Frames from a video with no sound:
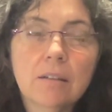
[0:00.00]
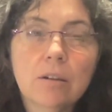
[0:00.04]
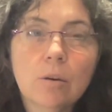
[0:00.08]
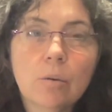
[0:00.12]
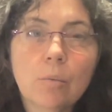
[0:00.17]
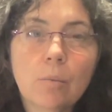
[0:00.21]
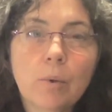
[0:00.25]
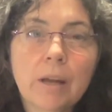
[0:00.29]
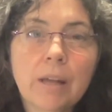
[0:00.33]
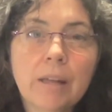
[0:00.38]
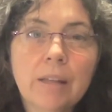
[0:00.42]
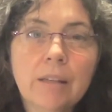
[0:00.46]

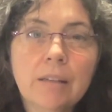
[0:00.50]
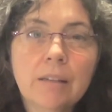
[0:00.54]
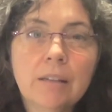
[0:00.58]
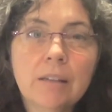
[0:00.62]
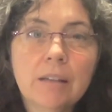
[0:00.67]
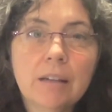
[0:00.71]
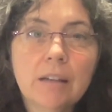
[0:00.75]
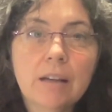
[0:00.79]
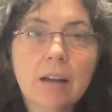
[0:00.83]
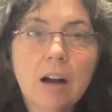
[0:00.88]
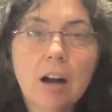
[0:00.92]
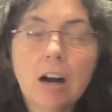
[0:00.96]
When
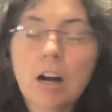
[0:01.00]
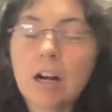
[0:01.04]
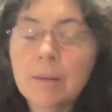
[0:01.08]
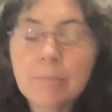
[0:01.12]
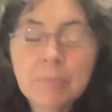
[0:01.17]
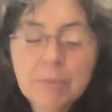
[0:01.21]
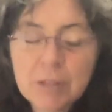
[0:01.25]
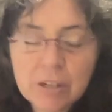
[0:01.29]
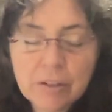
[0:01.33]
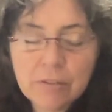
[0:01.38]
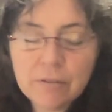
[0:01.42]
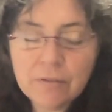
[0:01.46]
I'm
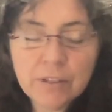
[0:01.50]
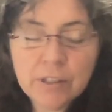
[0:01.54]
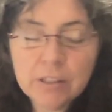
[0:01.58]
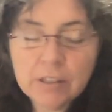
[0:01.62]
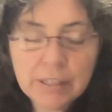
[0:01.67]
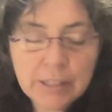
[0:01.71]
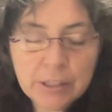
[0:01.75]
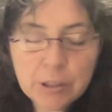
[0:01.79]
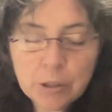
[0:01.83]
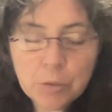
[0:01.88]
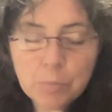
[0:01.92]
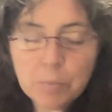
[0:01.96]
going to feel
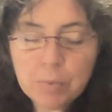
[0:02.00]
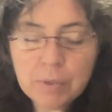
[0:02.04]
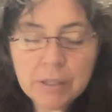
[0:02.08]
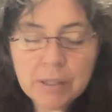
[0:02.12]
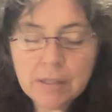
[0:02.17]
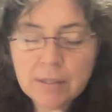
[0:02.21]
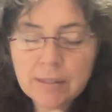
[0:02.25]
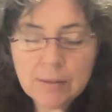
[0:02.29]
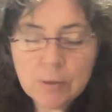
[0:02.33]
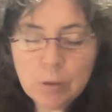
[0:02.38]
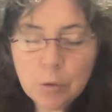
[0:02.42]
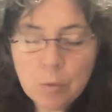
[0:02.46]
inner
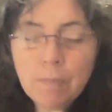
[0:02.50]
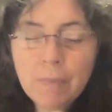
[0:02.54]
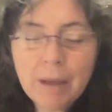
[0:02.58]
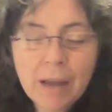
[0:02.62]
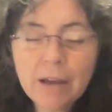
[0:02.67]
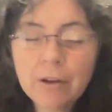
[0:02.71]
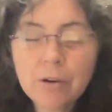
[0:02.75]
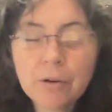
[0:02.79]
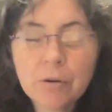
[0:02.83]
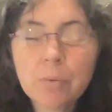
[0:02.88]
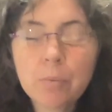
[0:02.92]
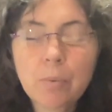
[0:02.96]
peace no
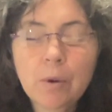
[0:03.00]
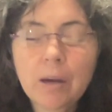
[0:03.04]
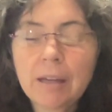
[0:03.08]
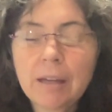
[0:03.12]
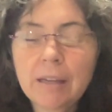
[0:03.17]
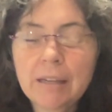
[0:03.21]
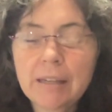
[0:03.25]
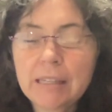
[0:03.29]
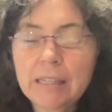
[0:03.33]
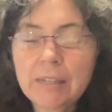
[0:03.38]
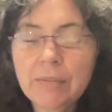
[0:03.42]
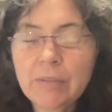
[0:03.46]
matter what,
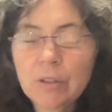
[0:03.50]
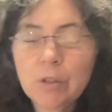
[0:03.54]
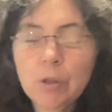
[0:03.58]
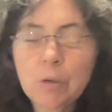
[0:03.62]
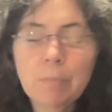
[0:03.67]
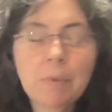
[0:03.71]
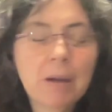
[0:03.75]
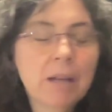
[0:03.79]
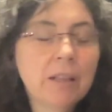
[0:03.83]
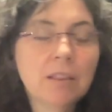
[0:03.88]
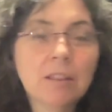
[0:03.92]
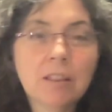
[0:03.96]
even though
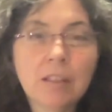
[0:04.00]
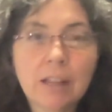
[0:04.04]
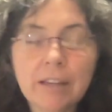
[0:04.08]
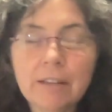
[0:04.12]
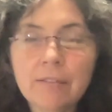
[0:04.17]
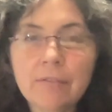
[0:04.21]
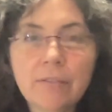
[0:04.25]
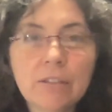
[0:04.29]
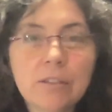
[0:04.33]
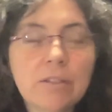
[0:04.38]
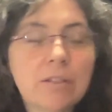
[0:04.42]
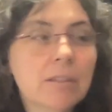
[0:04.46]
my life
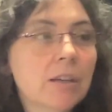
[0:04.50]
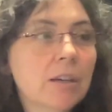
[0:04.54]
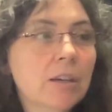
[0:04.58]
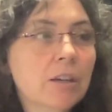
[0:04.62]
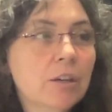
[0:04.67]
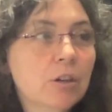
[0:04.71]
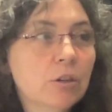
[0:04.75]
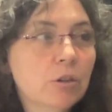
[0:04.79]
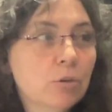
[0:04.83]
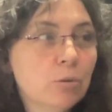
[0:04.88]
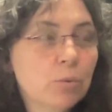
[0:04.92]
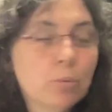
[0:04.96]
is
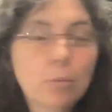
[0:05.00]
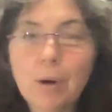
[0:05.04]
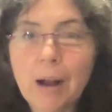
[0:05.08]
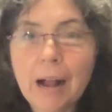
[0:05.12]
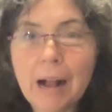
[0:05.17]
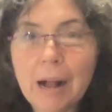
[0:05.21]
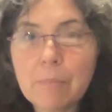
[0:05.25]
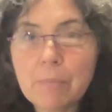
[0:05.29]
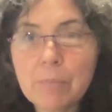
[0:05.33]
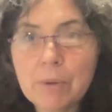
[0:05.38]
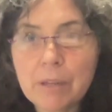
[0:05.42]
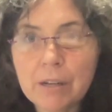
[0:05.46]

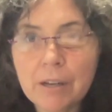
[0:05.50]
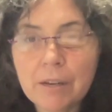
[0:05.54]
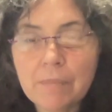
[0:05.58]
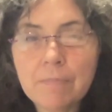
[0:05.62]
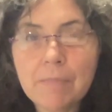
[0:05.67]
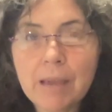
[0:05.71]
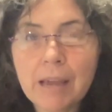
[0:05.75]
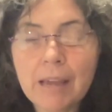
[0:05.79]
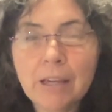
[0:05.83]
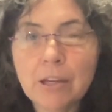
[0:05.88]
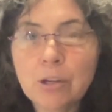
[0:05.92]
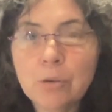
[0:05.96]
crap and I'm
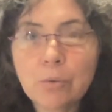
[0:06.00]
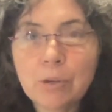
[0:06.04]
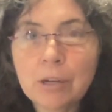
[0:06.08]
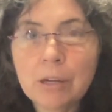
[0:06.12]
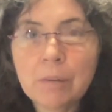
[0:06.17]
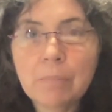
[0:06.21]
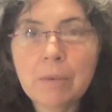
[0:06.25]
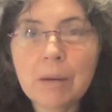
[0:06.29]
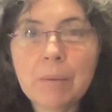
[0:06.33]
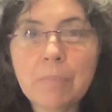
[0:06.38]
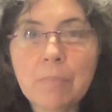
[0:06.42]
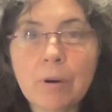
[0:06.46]
angry at
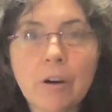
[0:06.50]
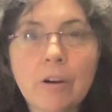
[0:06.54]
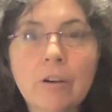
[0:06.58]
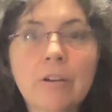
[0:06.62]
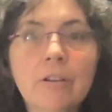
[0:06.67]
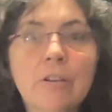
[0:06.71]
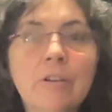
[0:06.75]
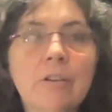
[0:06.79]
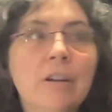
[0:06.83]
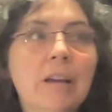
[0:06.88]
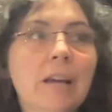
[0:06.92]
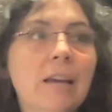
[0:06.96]
my
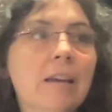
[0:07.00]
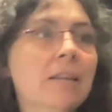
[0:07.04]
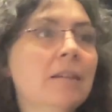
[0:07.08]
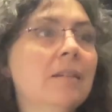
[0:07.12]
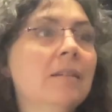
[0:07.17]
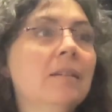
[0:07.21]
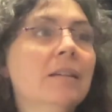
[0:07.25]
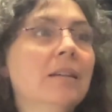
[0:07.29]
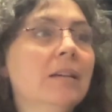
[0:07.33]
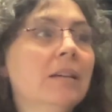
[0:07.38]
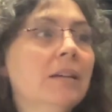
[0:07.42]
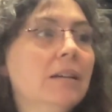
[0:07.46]
partner and,
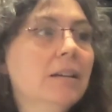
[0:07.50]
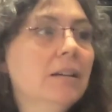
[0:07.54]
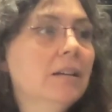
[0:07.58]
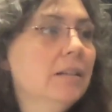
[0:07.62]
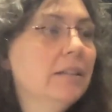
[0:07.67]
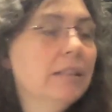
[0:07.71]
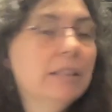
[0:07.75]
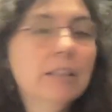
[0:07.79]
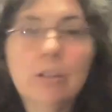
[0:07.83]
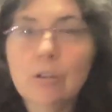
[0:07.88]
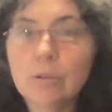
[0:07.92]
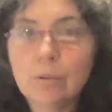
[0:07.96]

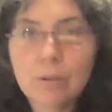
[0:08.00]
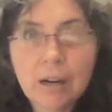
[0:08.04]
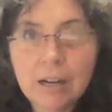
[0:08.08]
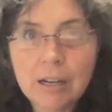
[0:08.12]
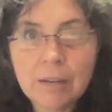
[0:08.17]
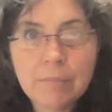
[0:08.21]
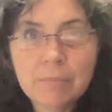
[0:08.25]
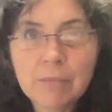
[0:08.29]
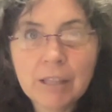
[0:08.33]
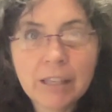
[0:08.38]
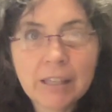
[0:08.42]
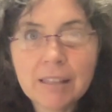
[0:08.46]

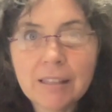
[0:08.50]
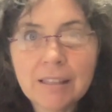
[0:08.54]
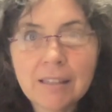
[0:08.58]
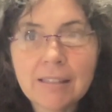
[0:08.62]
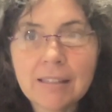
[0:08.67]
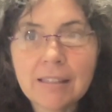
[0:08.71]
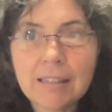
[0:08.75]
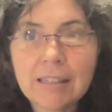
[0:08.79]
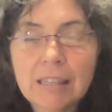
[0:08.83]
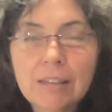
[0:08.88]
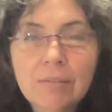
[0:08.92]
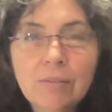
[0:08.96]
I'm like this,
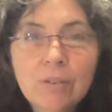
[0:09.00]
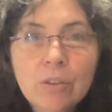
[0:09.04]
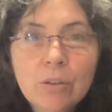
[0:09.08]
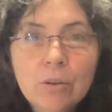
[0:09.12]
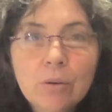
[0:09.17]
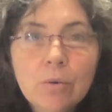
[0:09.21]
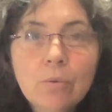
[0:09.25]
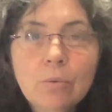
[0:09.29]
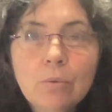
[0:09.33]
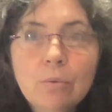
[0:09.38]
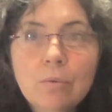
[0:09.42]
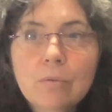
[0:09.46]
like even
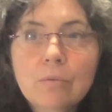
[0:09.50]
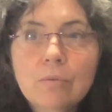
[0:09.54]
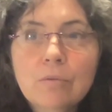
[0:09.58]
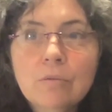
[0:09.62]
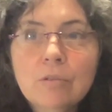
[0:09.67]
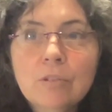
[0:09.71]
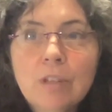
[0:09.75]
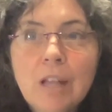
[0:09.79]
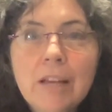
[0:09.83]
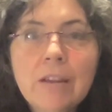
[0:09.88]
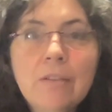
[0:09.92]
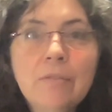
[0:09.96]
though
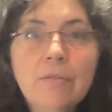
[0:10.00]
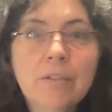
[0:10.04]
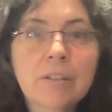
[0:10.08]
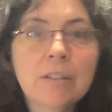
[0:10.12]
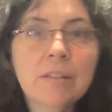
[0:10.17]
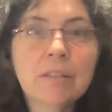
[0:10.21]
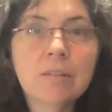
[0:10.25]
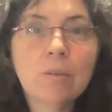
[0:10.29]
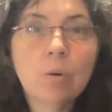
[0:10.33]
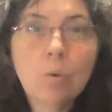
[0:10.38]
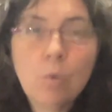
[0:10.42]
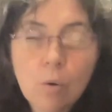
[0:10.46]
life
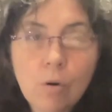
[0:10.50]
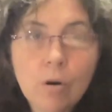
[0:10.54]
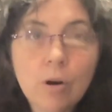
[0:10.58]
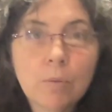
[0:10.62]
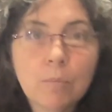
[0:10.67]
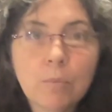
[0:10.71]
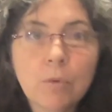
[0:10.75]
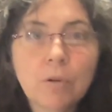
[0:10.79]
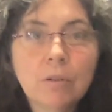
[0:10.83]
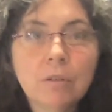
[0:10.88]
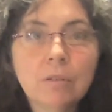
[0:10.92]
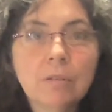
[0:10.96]
is
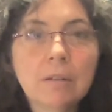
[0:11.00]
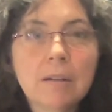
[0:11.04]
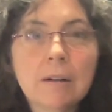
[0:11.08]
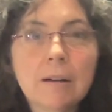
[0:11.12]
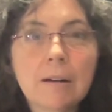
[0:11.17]
horrible,